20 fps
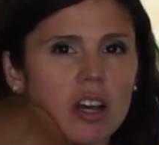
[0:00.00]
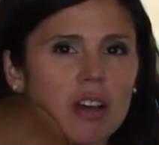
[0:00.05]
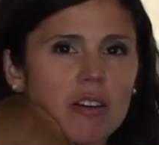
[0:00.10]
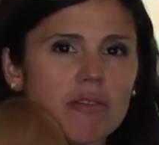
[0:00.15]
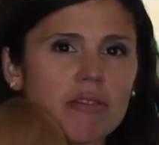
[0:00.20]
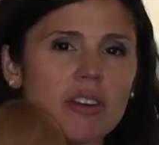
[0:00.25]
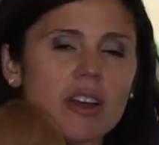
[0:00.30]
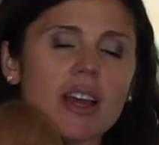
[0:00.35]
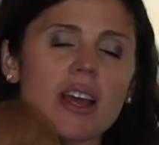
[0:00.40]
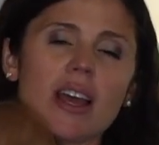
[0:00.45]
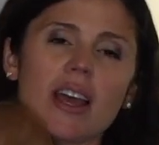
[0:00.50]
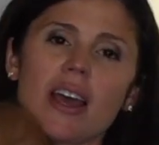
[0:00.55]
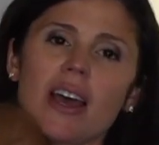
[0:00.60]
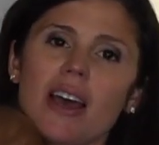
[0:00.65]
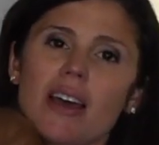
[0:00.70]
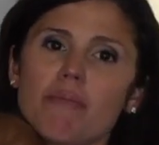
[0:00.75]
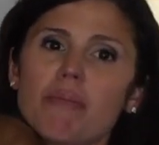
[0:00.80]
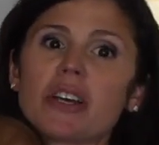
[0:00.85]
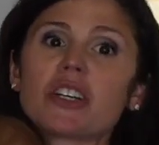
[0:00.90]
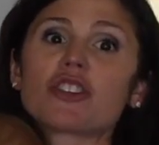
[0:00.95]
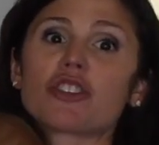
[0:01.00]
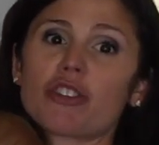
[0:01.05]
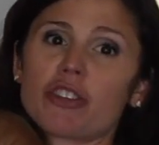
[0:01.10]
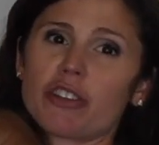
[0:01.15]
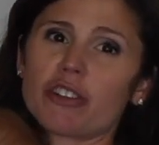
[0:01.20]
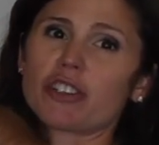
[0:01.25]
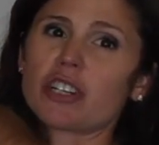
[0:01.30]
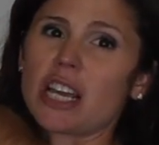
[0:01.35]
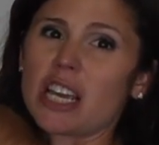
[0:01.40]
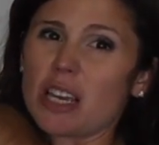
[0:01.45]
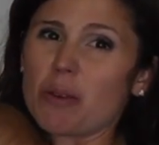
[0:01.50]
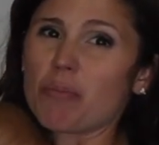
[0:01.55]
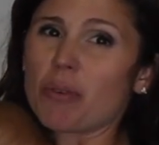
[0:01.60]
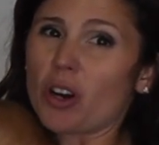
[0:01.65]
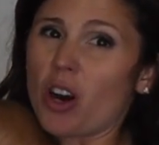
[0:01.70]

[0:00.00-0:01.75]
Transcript: of and make sure that you're taking